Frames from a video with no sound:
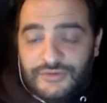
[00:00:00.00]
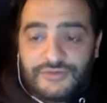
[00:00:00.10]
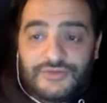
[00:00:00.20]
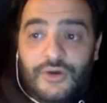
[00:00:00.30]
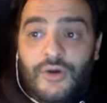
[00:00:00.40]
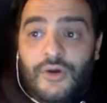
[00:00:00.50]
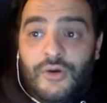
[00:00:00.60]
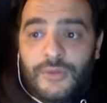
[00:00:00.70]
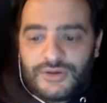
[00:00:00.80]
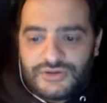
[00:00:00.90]
There's
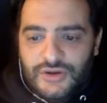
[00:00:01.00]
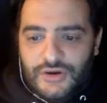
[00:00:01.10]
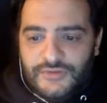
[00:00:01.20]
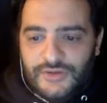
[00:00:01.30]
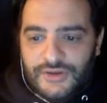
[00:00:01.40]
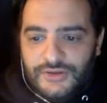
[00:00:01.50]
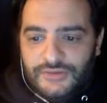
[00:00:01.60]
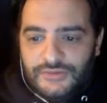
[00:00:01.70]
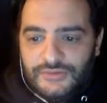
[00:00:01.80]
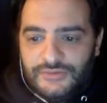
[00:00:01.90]
so much guard
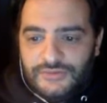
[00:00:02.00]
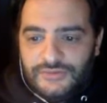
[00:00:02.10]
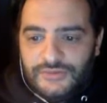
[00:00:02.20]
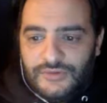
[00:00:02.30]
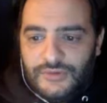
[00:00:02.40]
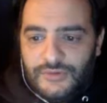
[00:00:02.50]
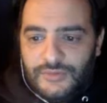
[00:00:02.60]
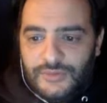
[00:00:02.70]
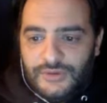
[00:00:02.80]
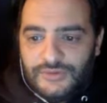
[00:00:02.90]
value.
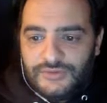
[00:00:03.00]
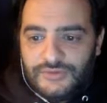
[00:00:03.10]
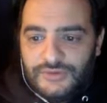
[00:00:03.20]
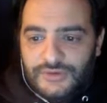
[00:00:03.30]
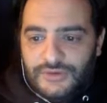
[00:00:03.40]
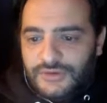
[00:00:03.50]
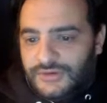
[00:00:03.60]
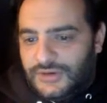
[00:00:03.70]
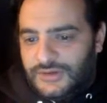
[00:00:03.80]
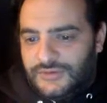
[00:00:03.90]
So much.
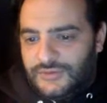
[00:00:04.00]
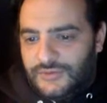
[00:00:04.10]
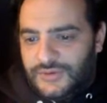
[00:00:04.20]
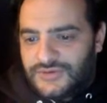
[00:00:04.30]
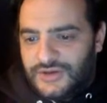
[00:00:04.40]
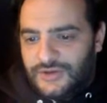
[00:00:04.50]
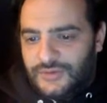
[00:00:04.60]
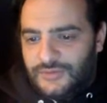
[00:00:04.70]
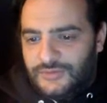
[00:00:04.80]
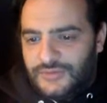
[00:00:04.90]
Not too much, I
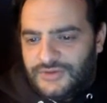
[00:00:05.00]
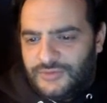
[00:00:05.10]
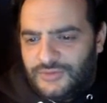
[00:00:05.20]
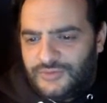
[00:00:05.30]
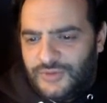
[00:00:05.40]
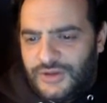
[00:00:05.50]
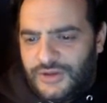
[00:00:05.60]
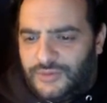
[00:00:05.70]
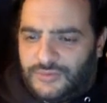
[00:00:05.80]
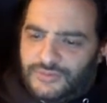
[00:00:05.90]
hope. Not too much what I
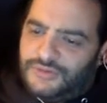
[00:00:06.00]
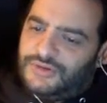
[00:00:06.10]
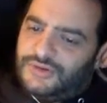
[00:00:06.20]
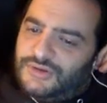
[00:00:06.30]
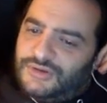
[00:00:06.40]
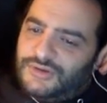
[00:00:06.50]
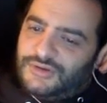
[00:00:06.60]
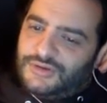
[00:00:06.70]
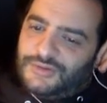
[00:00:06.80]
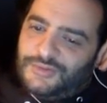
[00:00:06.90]
hope.
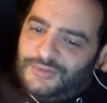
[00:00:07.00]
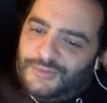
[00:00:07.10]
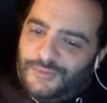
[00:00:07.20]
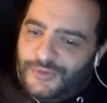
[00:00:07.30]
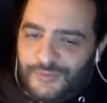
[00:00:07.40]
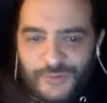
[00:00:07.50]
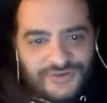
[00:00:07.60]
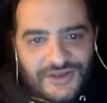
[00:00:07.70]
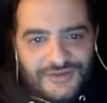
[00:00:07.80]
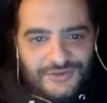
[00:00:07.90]

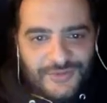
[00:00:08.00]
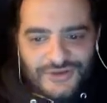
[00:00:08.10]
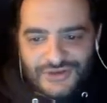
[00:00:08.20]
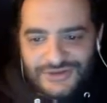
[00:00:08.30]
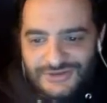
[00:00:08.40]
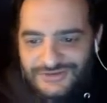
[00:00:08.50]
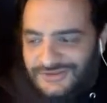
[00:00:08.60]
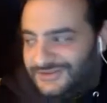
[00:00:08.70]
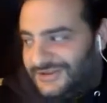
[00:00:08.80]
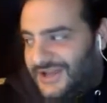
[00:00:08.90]
What's not too muching?
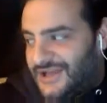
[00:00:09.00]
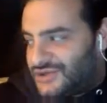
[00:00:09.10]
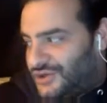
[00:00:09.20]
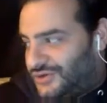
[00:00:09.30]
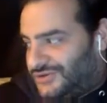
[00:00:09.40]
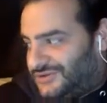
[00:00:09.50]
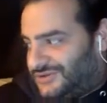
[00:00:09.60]
Gotchko.